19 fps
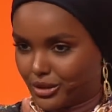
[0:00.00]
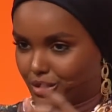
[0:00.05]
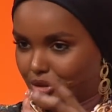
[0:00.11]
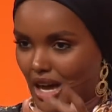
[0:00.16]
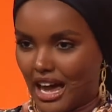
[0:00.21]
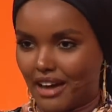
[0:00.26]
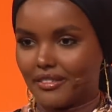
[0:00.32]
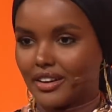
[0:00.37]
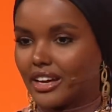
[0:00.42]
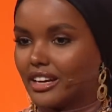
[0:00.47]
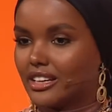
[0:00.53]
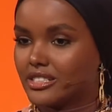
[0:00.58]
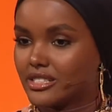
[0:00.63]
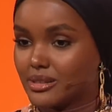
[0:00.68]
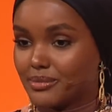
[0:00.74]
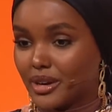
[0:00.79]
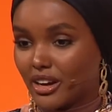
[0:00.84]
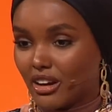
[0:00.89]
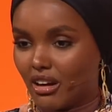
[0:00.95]
having an
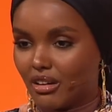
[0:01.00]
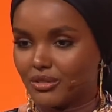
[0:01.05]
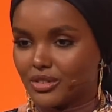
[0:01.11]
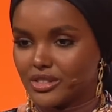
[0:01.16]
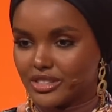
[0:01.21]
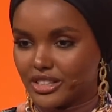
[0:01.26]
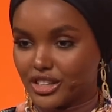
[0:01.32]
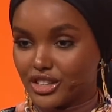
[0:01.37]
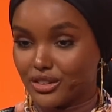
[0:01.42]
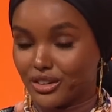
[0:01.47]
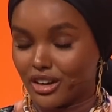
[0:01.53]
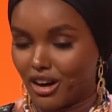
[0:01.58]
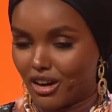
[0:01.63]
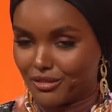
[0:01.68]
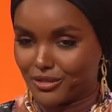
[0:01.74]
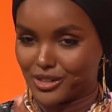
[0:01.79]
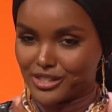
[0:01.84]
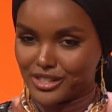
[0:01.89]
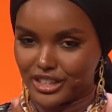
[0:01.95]
intimate
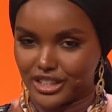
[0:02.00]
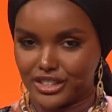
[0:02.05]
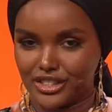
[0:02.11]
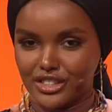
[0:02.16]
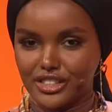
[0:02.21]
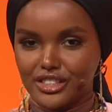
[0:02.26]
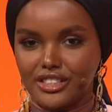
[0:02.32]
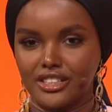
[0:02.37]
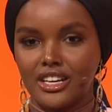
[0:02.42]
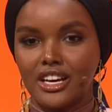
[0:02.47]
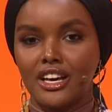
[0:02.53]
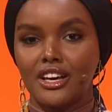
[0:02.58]
conversation.